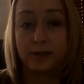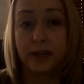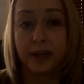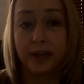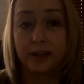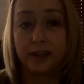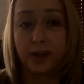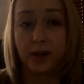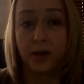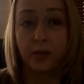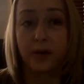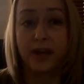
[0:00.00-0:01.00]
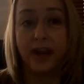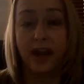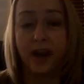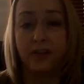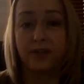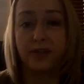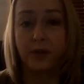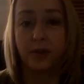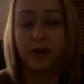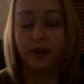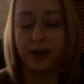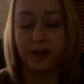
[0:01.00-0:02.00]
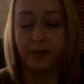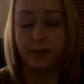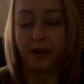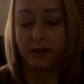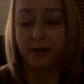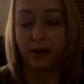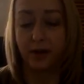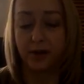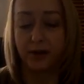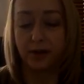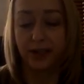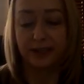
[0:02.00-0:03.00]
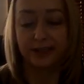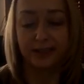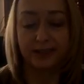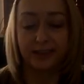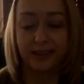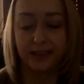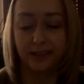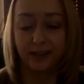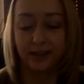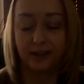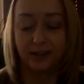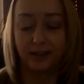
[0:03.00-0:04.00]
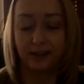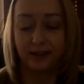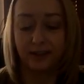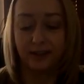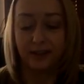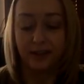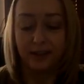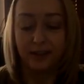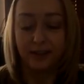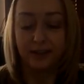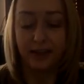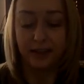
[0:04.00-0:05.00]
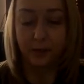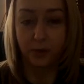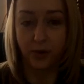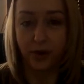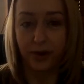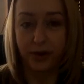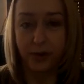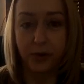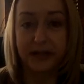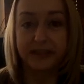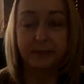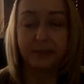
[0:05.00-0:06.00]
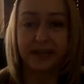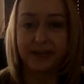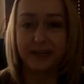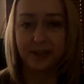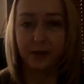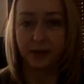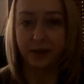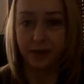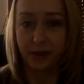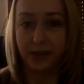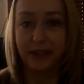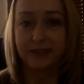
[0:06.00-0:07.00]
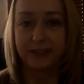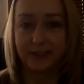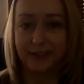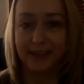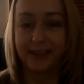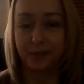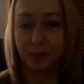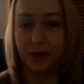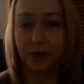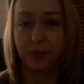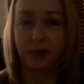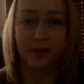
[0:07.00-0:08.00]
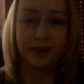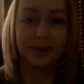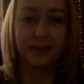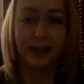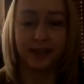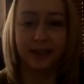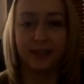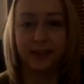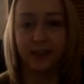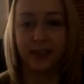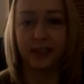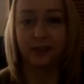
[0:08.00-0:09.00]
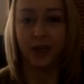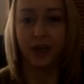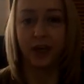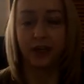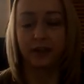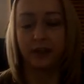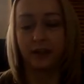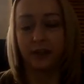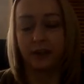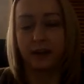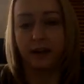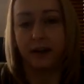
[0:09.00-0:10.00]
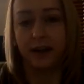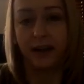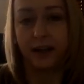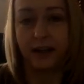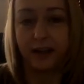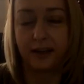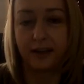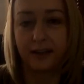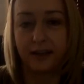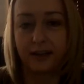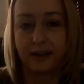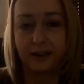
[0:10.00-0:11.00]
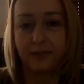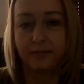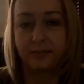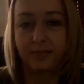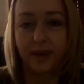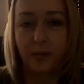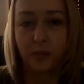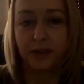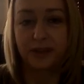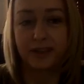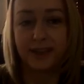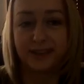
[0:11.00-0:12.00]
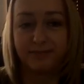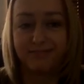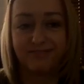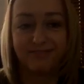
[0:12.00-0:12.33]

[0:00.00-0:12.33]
right, so we have your like you mapped out your existing network, you expanded on your existing network with your second degree, right? And what's then?